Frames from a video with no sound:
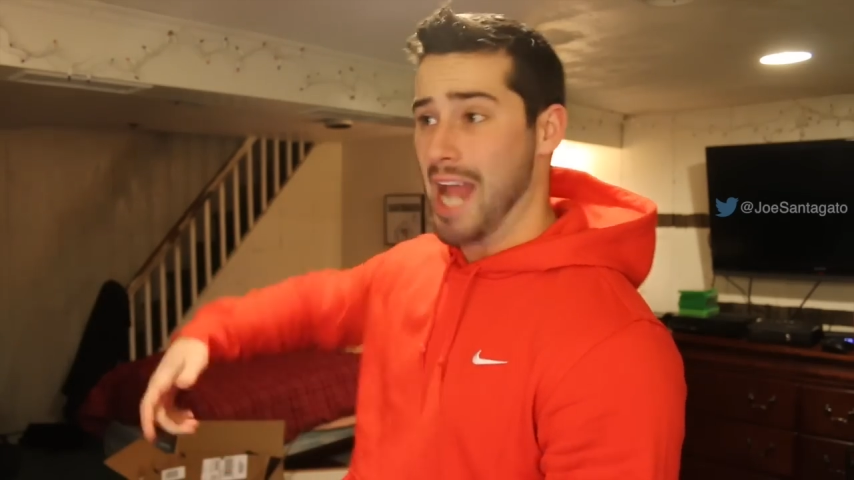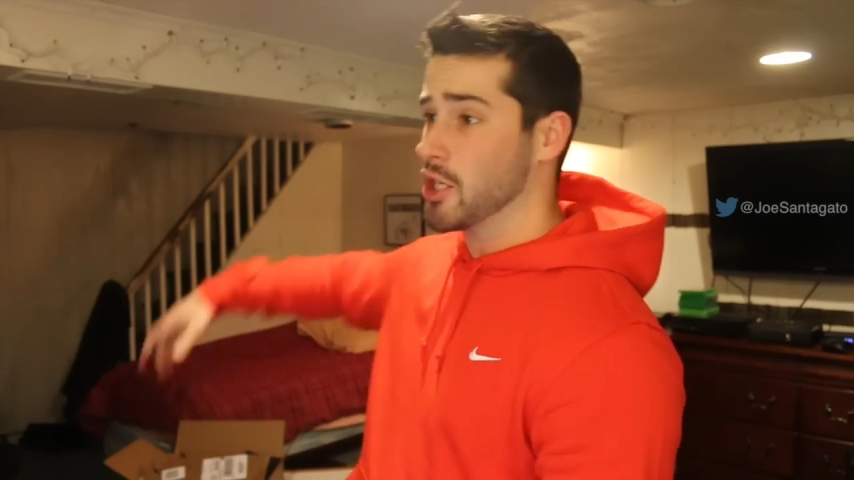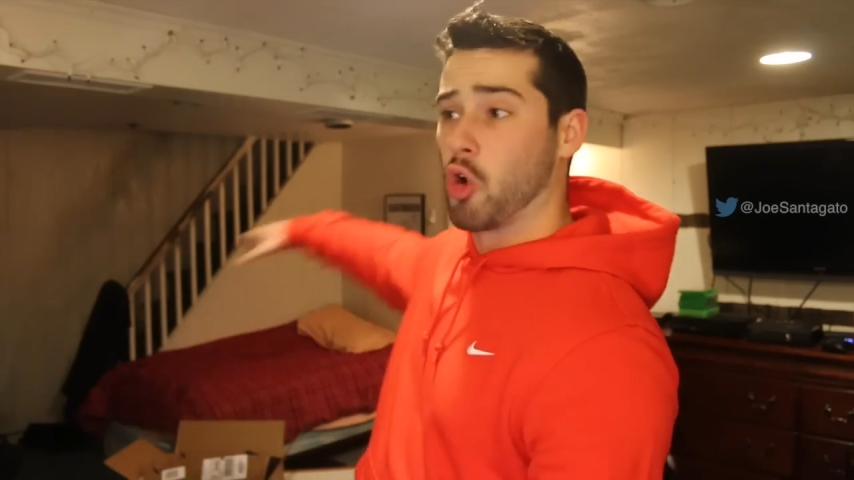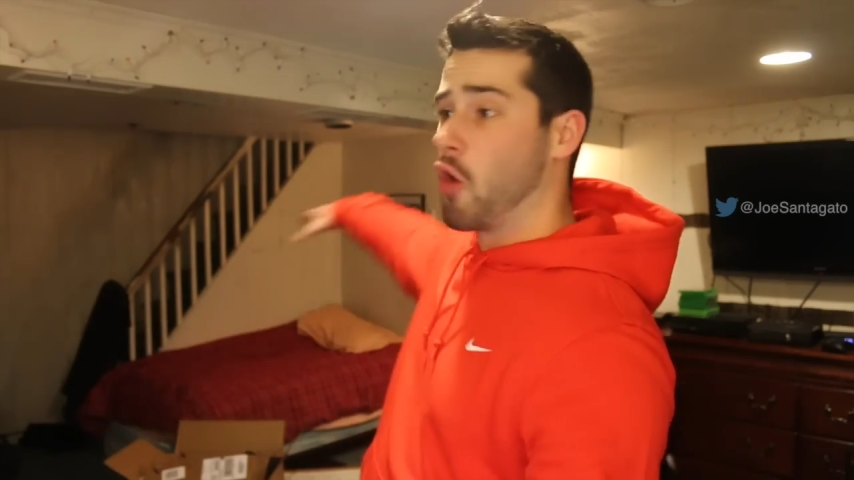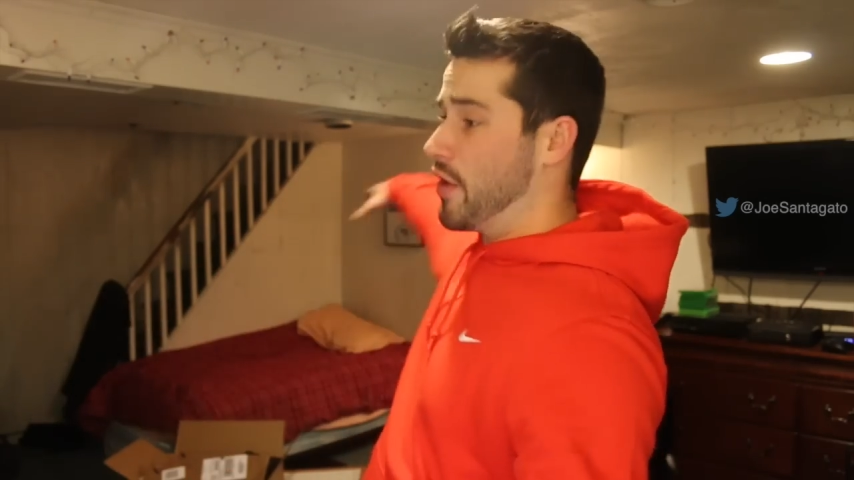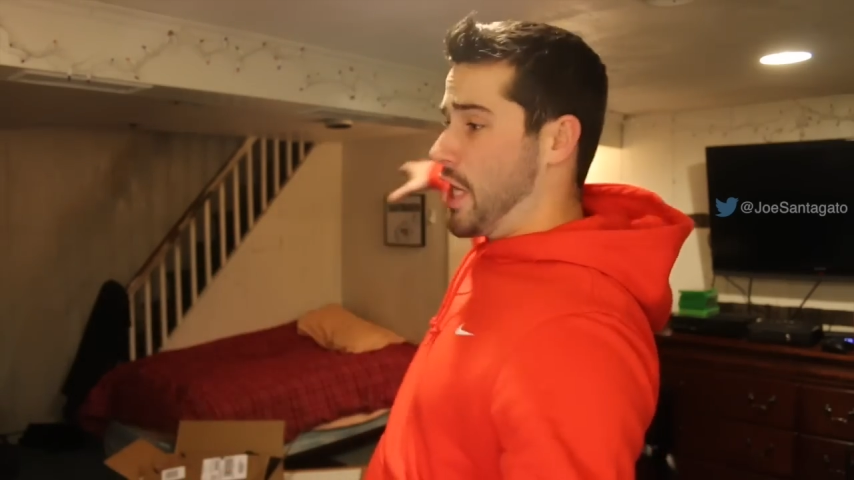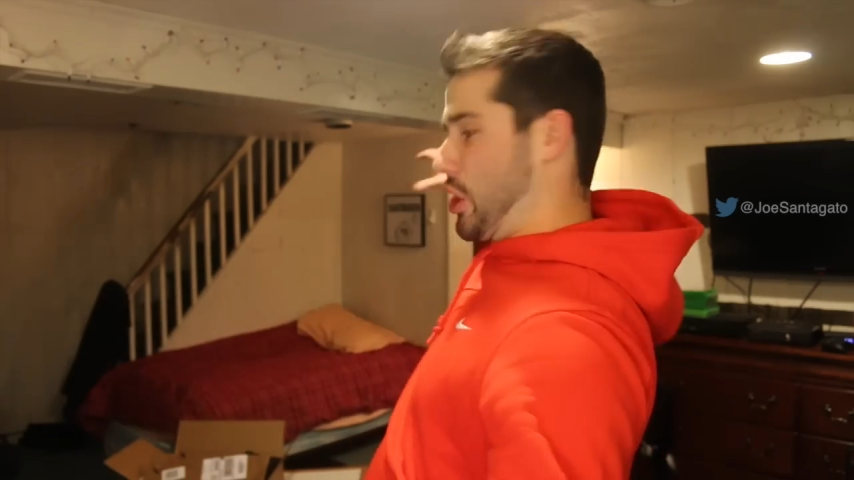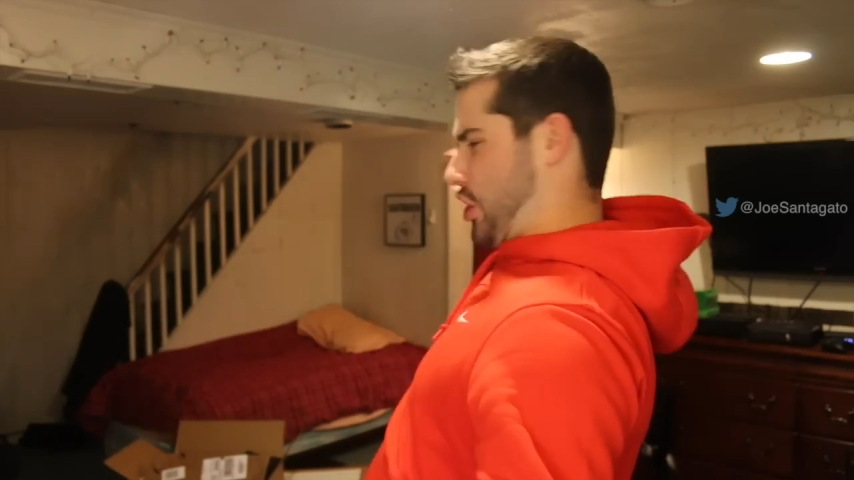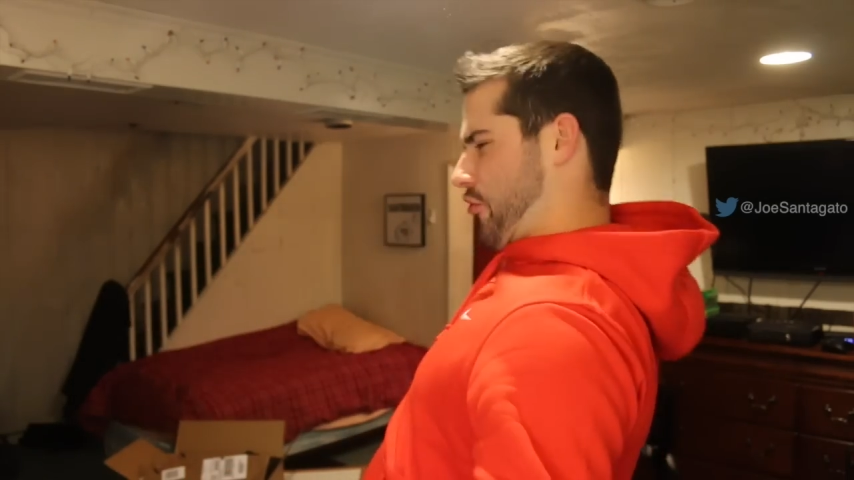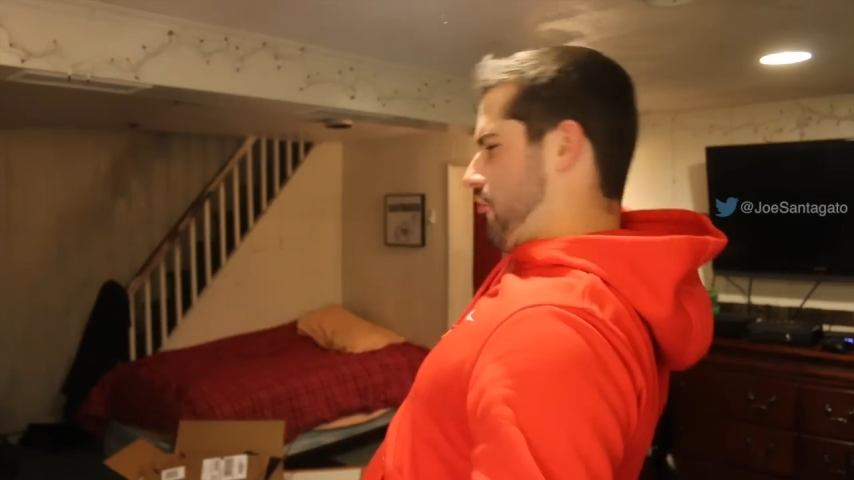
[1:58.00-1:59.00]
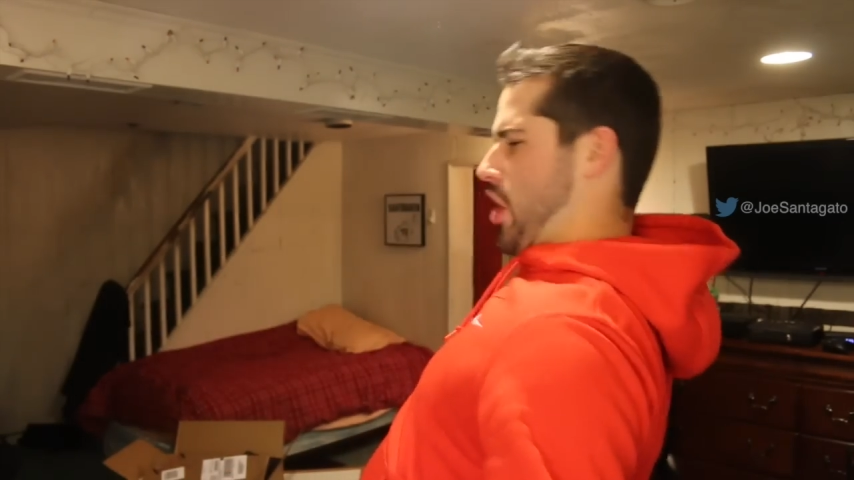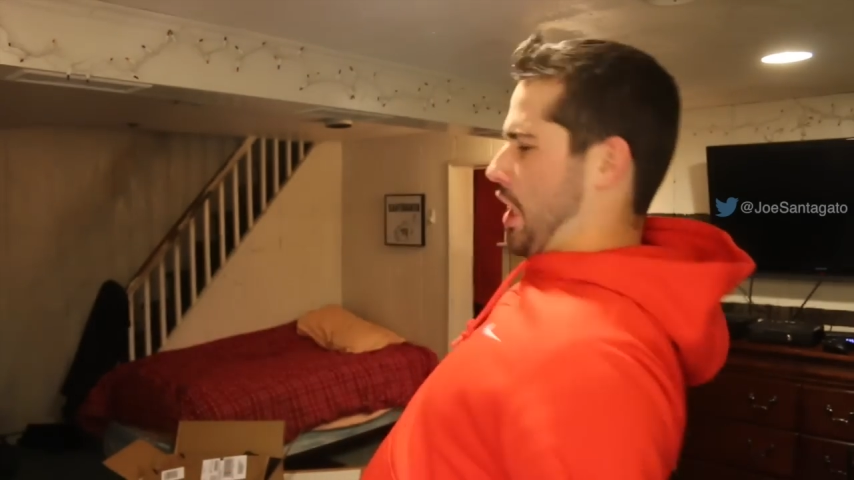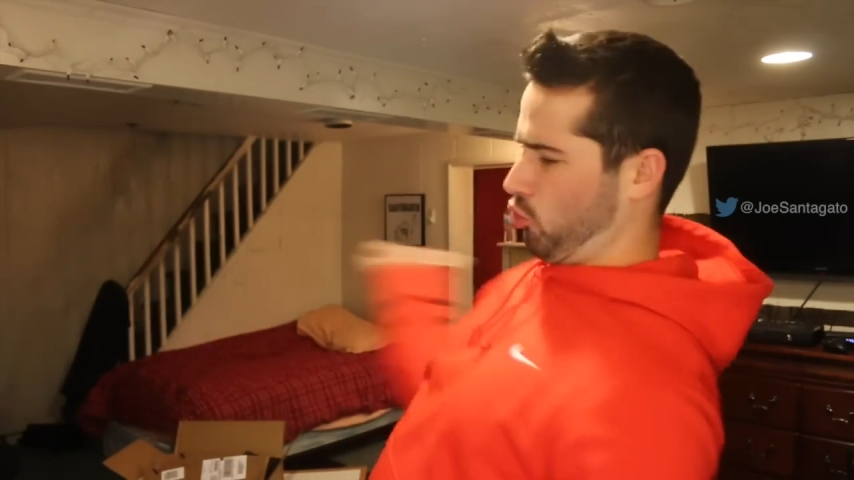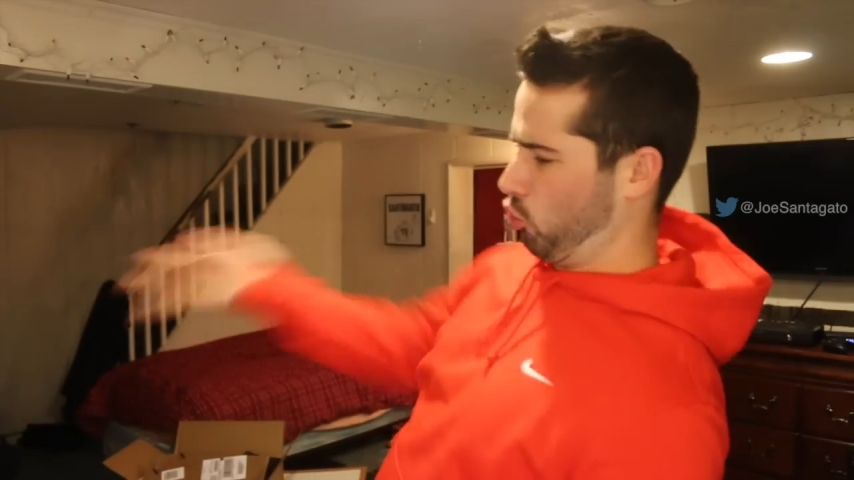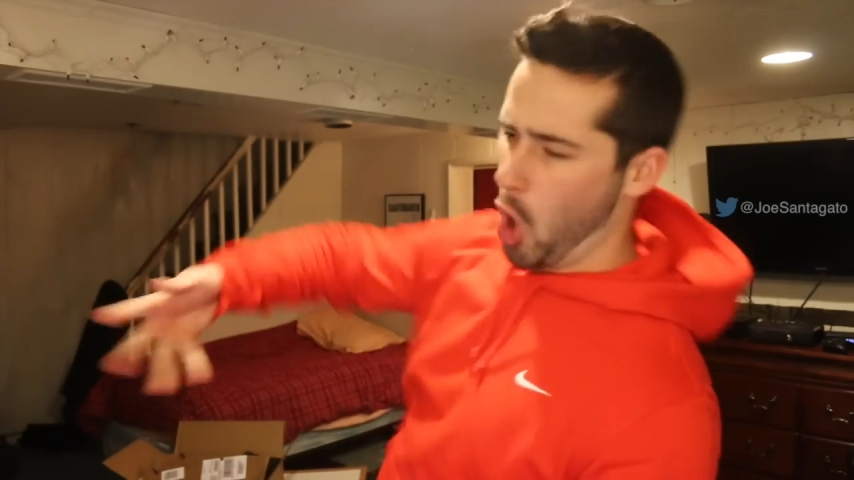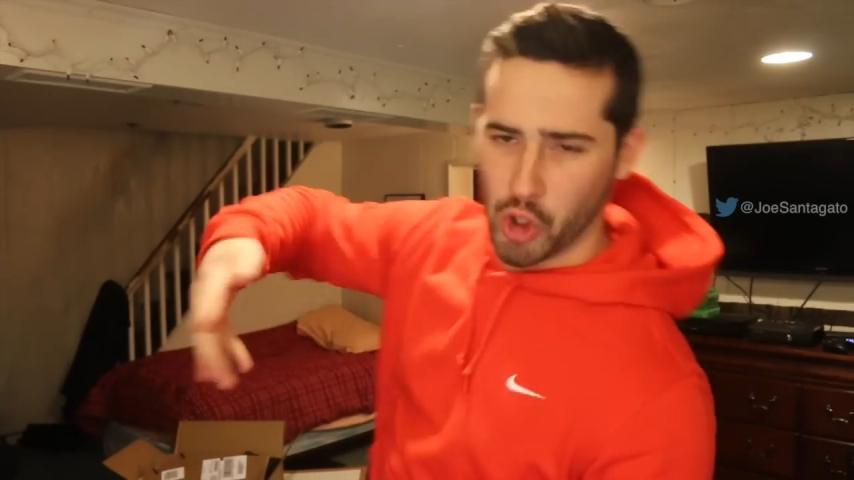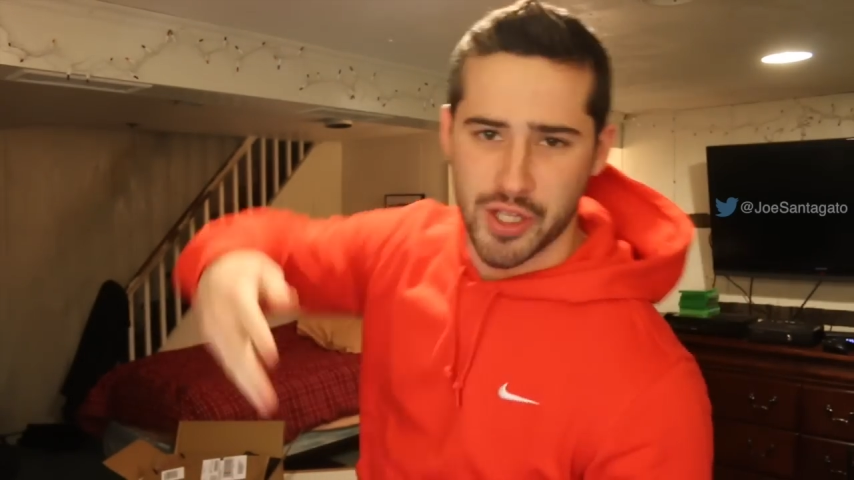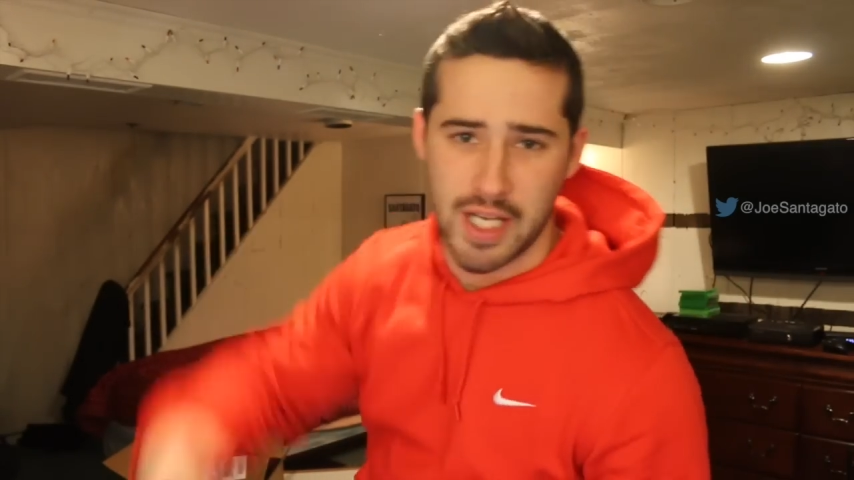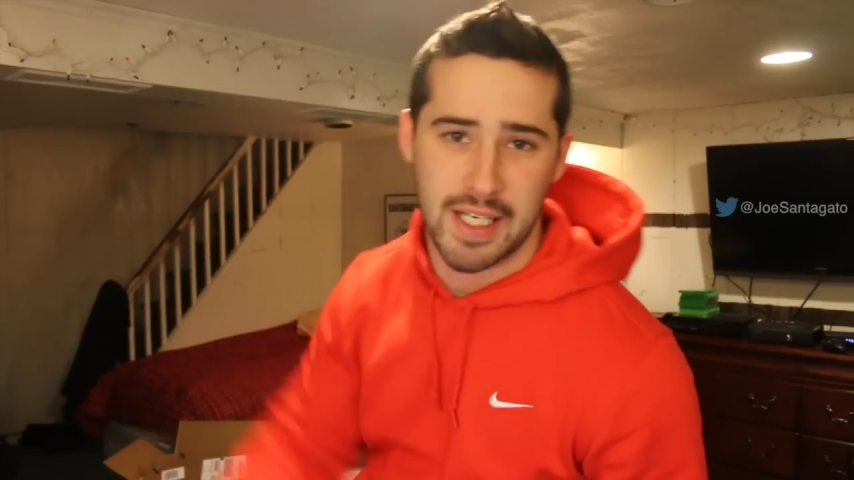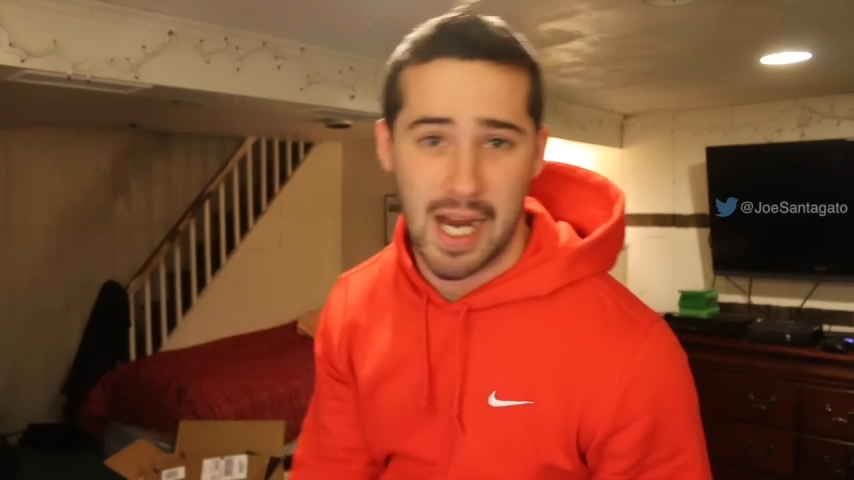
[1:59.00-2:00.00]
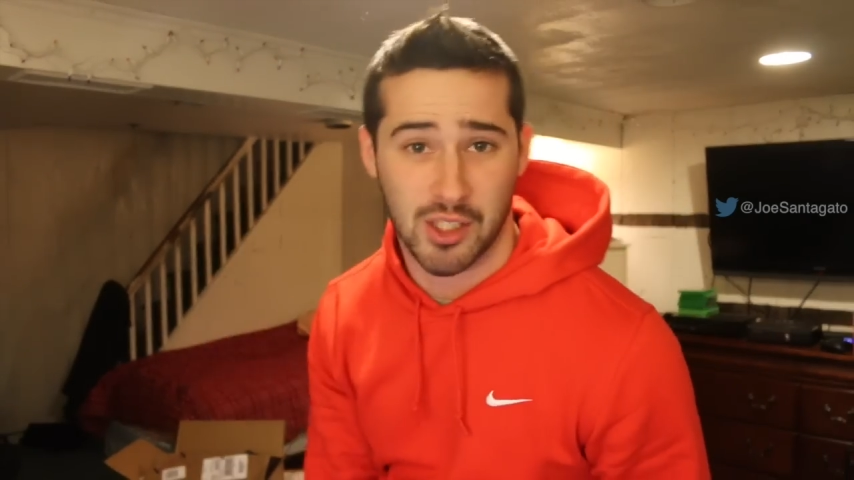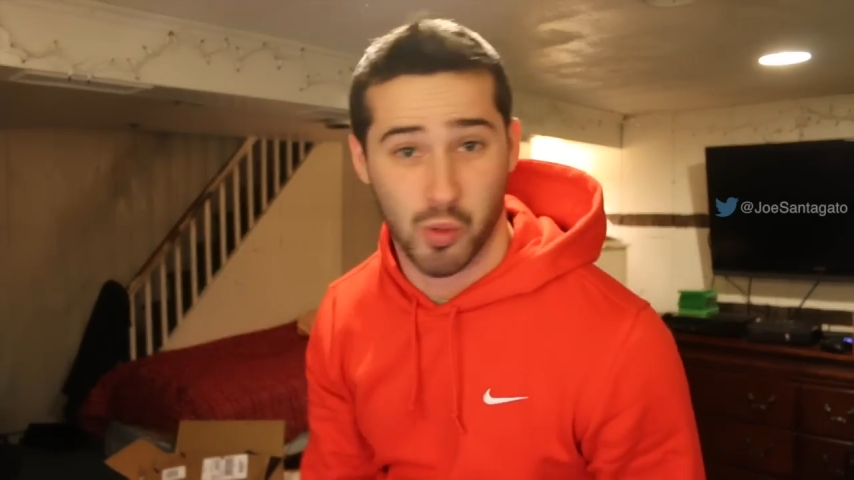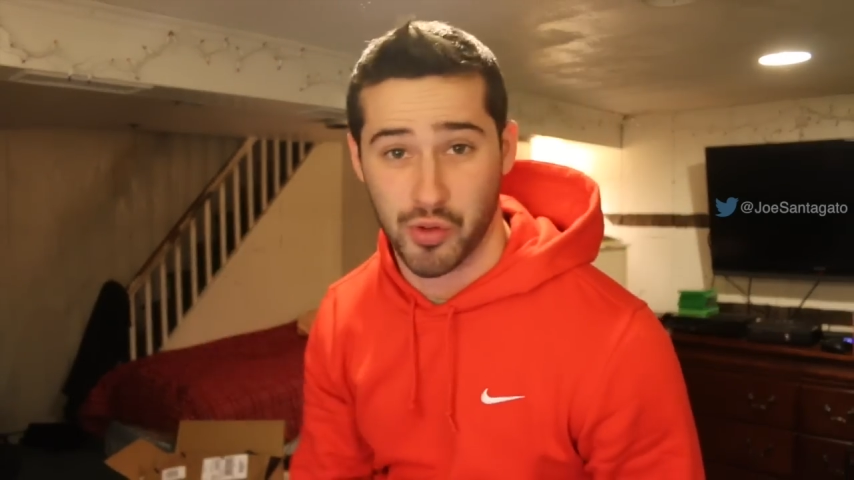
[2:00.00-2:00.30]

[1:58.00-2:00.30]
And you're over here just fucking rolling the dice